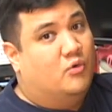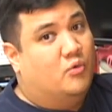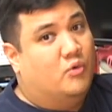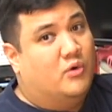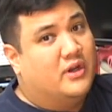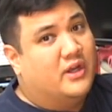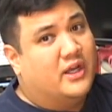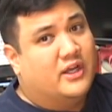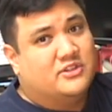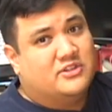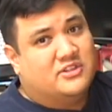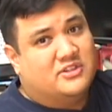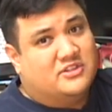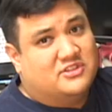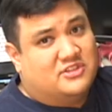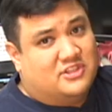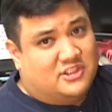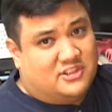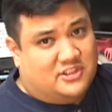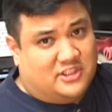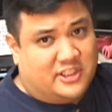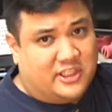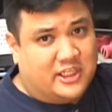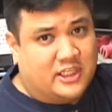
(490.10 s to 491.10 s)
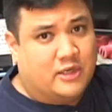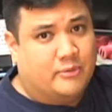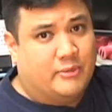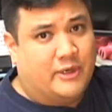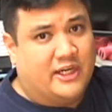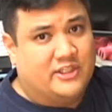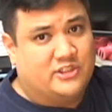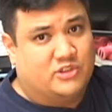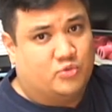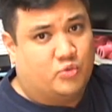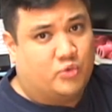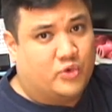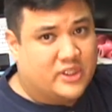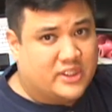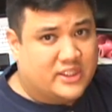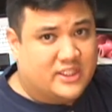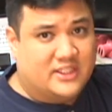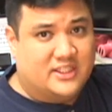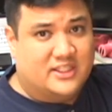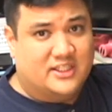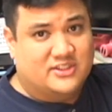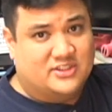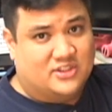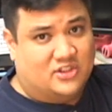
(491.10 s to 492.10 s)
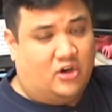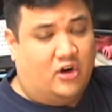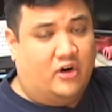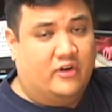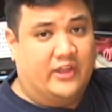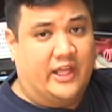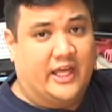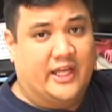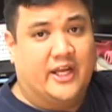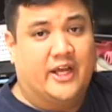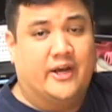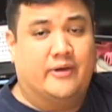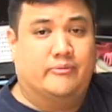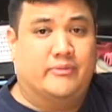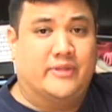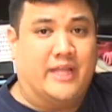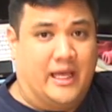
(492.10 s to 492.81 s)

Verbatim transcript: one hundred sixty gigabytes really isn't all that,